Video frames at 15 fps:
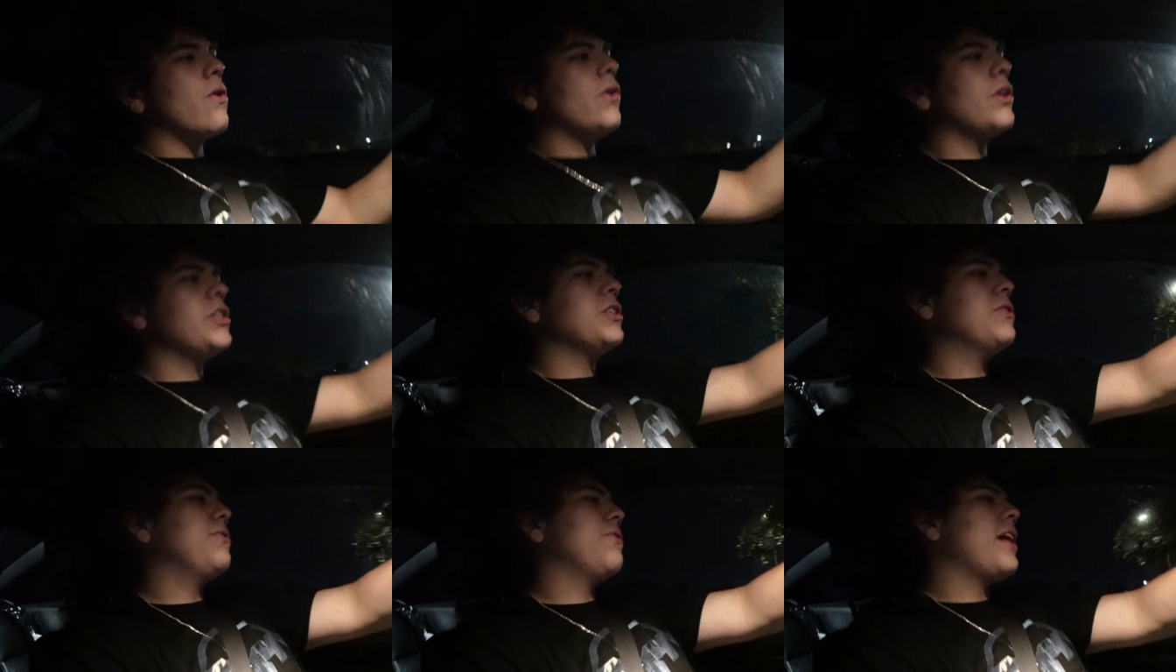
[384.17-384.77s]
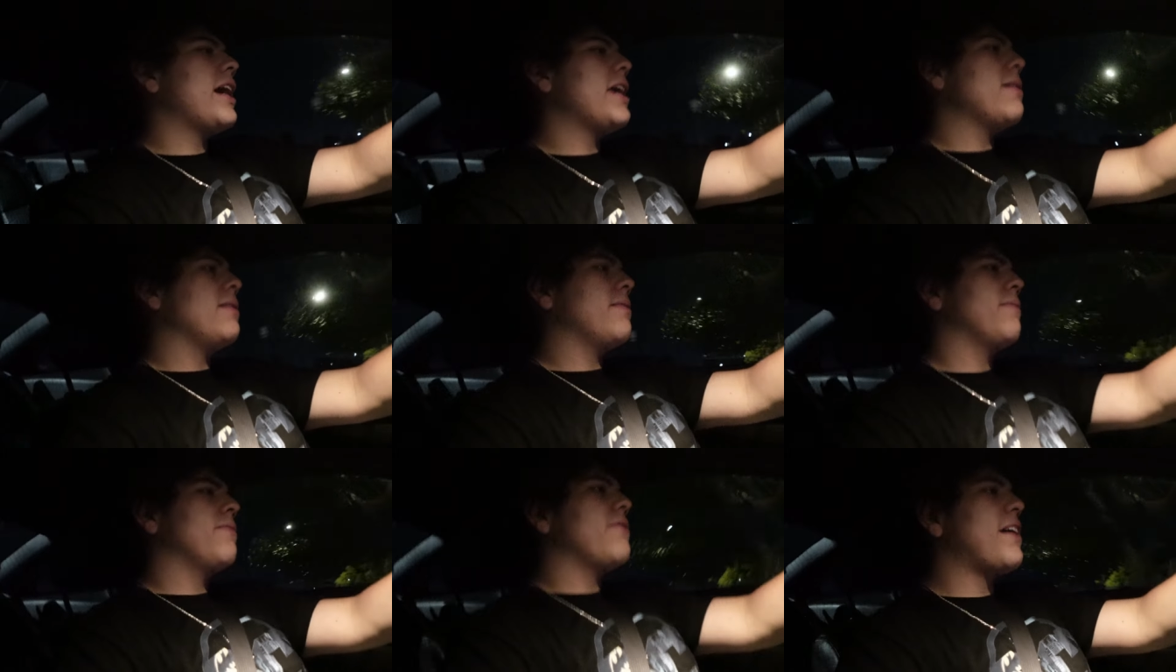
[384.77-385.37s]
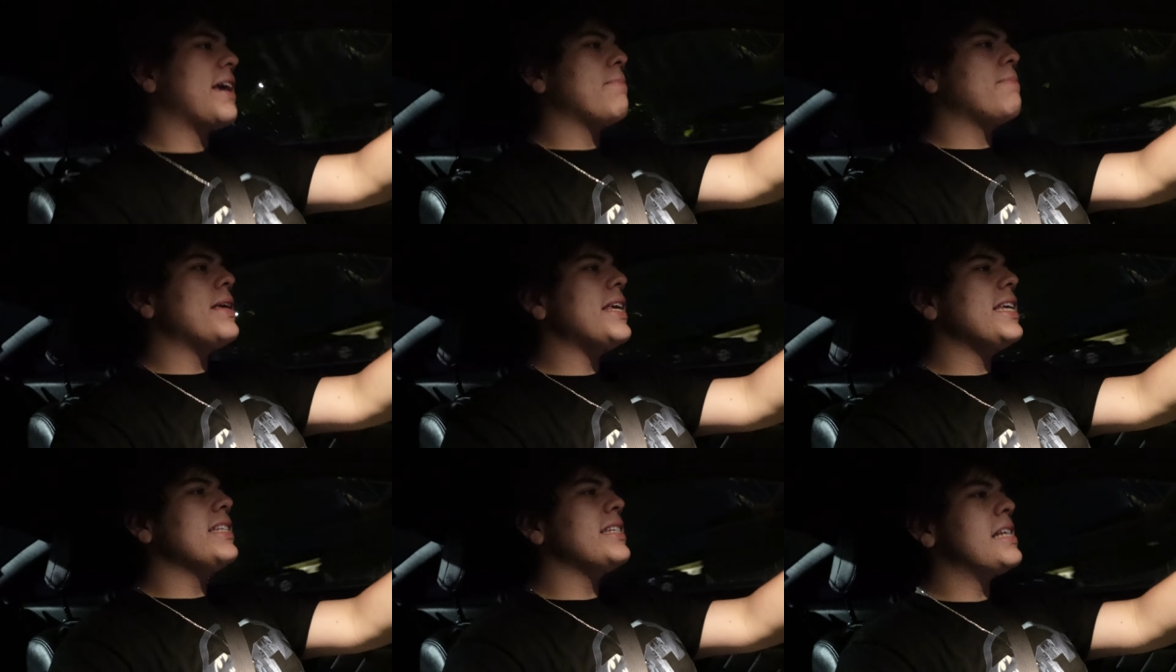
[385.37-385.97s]
just find
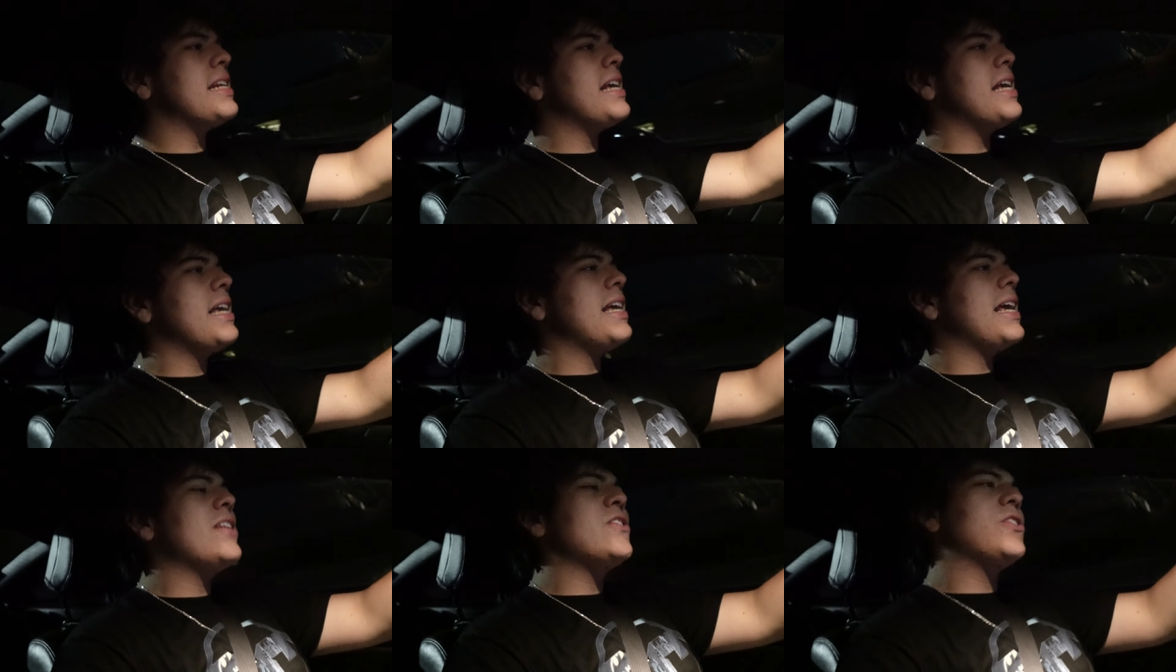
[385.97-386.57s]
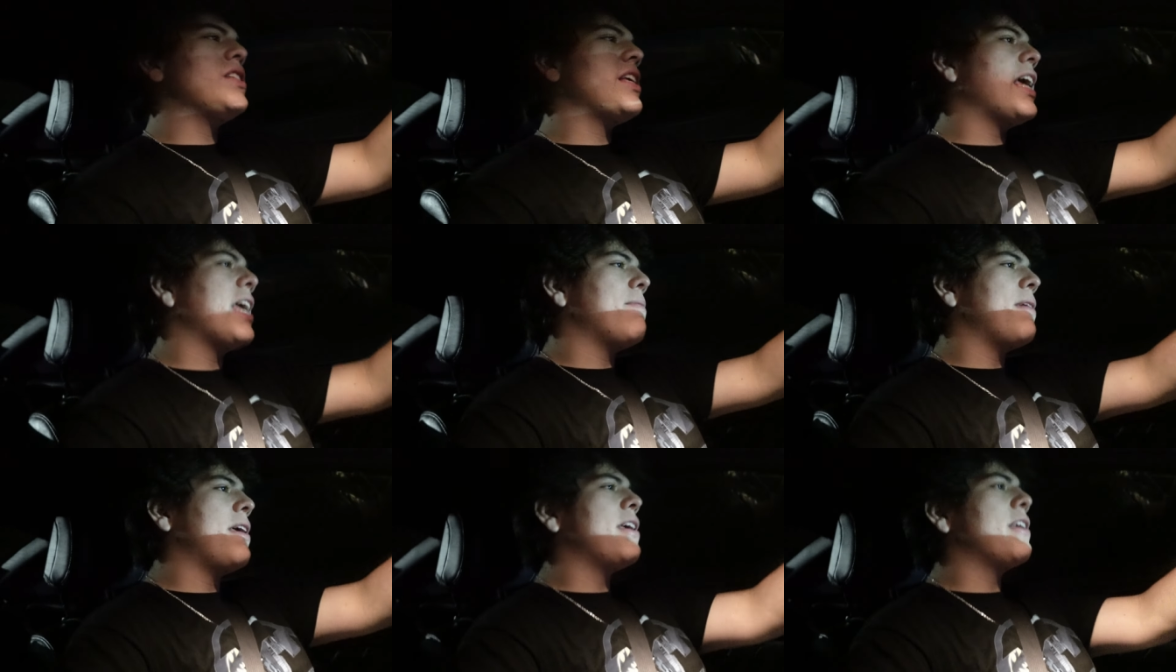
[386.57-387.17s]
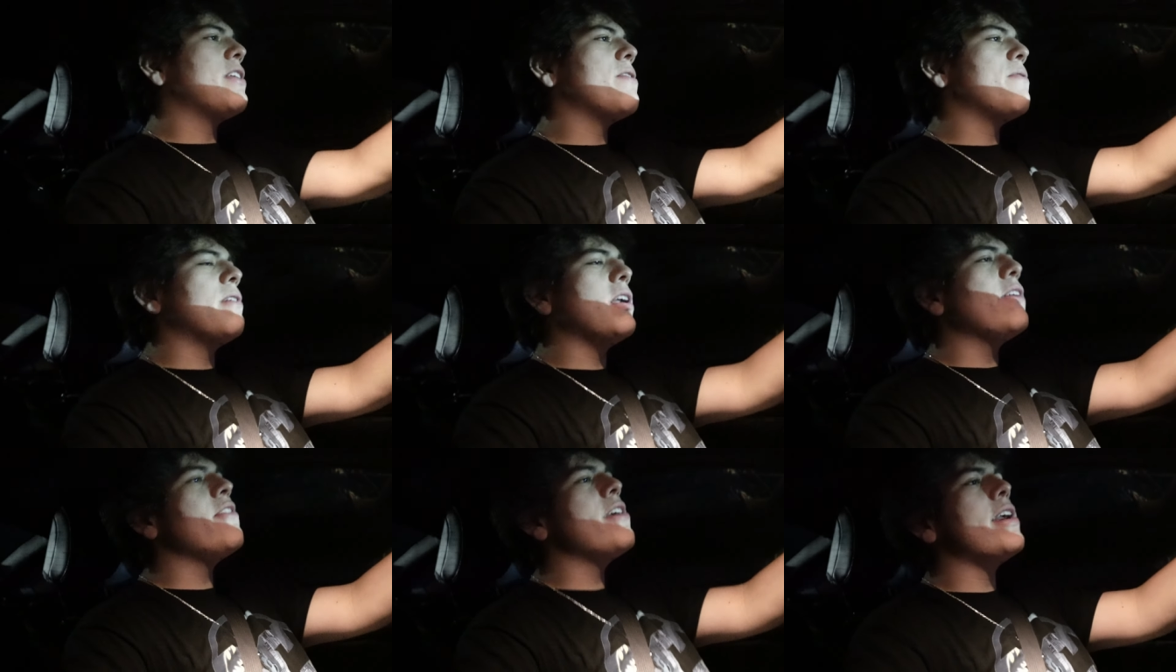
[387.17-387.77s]
peace in it, entertainment, you know,
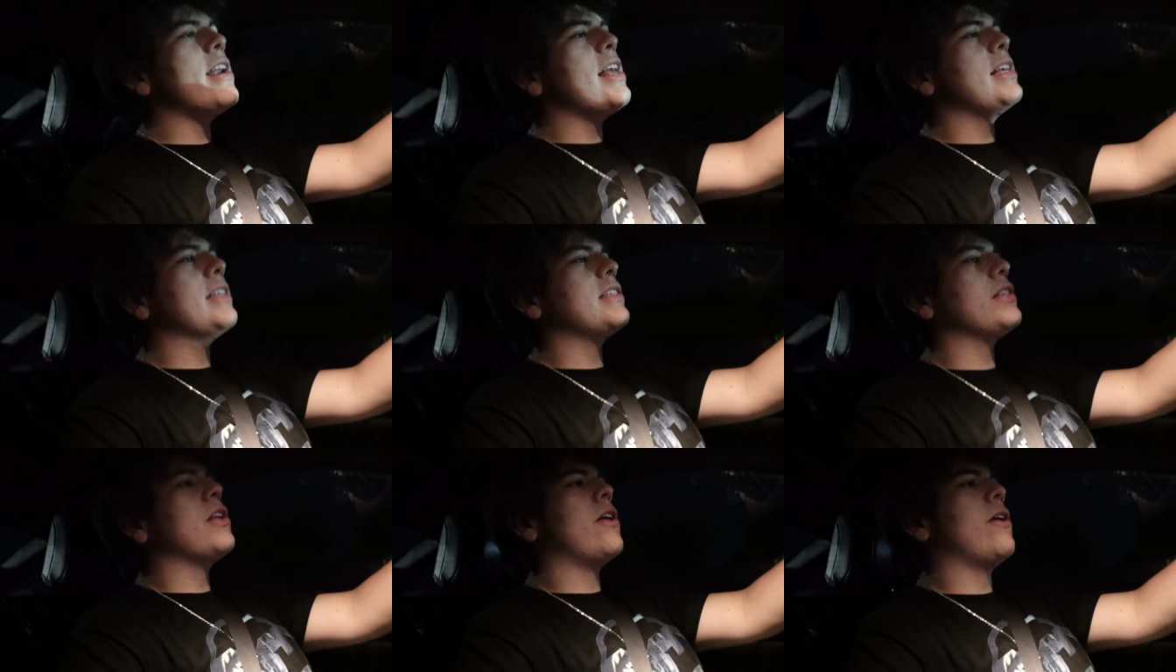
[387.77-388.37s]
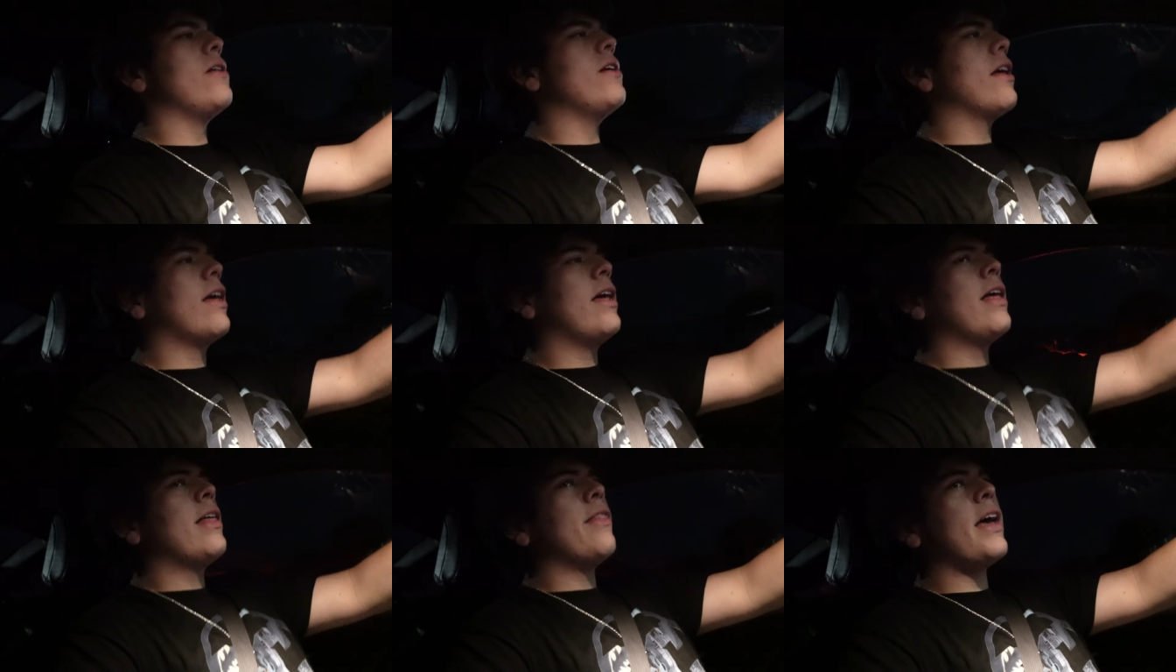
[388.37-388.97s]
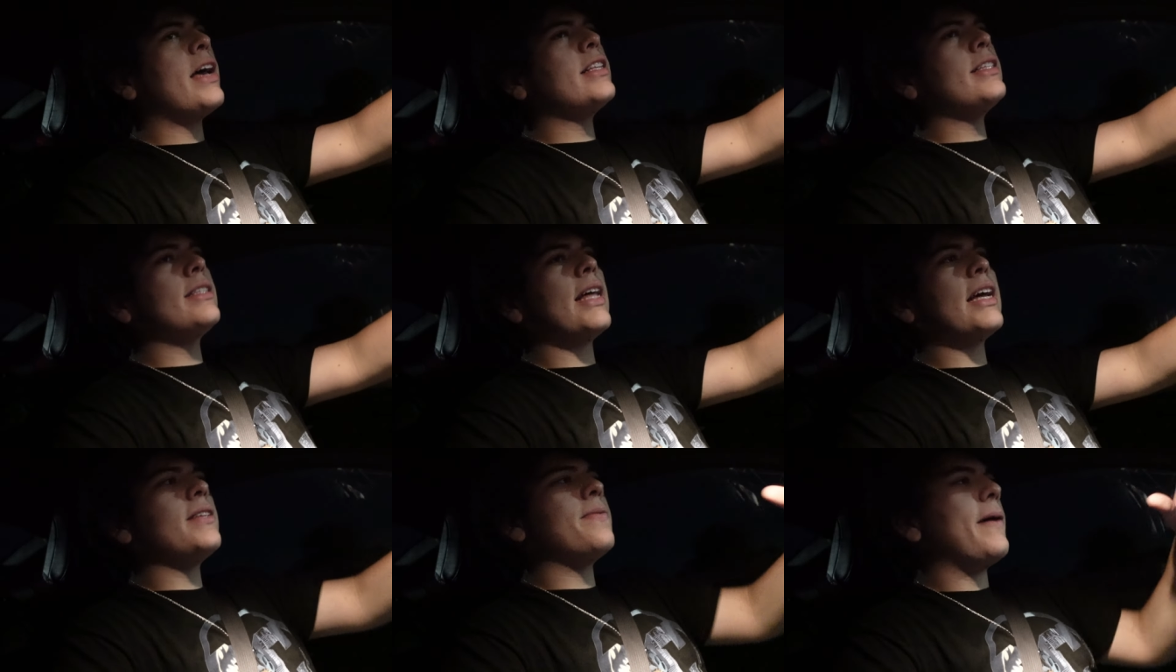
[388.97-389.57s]
whatever it is, you know?
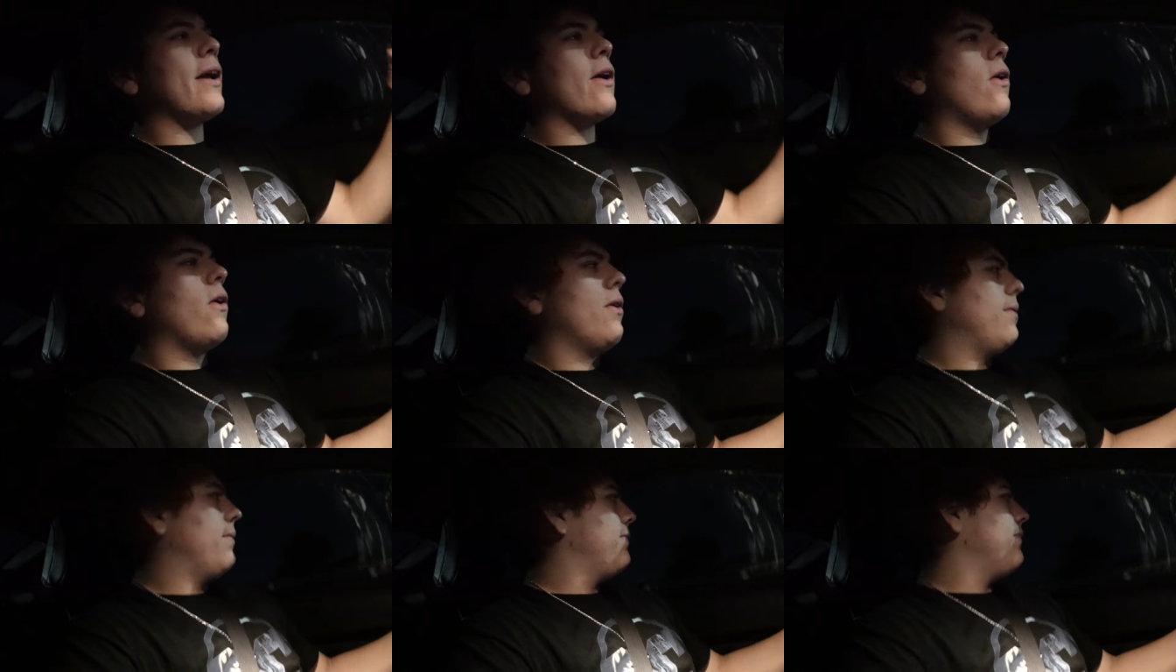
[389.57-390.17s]
That's my goal.